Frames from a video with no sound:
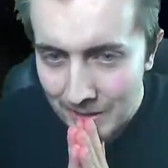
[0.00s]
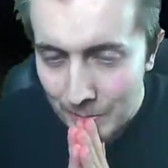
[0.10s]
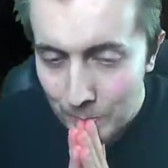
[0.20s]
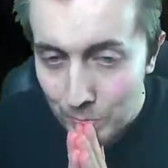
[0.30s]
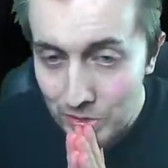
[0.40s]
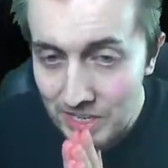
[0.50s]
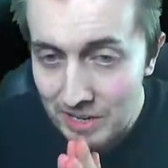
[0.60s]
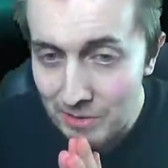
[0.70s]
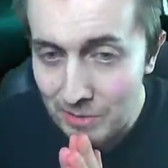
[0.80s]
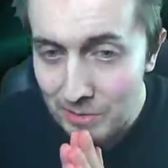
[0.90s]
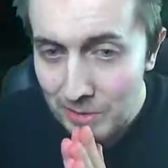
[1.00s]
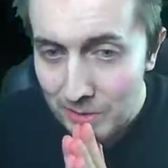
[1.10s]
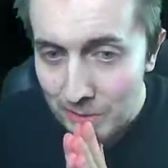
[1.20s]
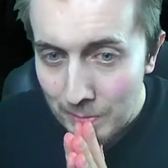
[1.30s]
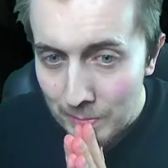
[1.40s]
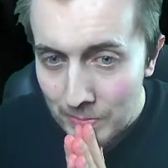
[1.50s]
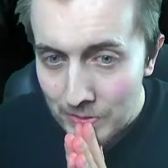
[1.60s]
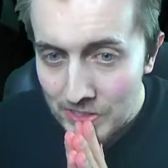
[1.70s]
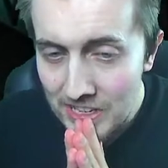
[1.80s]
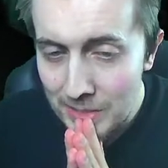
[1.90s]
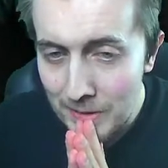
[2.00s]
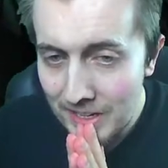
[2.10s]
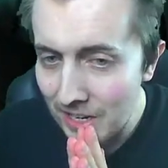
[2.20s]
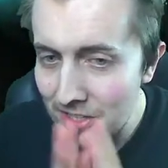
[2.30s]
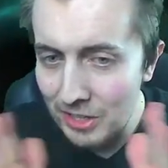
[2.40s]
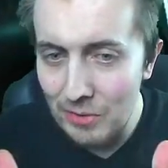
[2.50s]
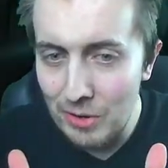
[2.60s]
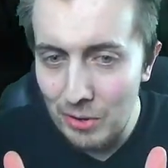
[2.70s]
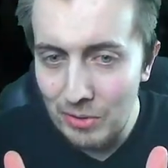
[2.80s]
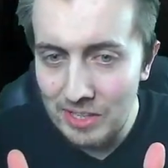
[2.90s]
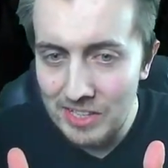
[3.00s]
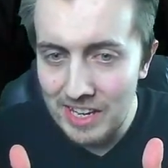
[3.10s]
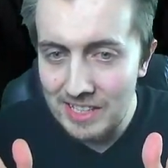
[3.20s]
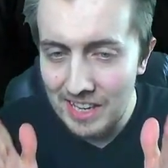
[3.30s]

Brazil. Centre back, I don't know who this is.